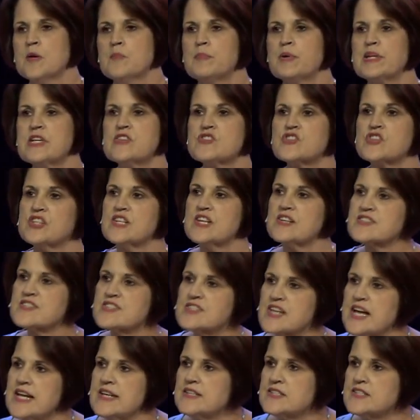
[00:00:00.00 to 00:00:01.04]
But he's going to
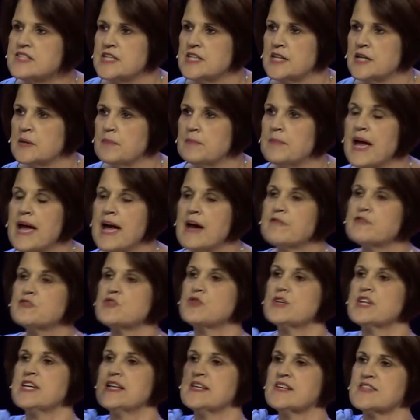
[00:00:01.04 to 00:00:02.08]
send him
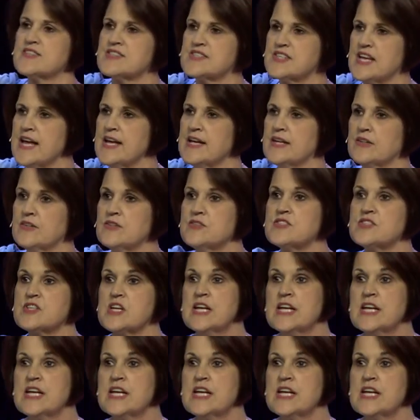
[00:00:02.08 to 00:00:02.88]
after he ascends,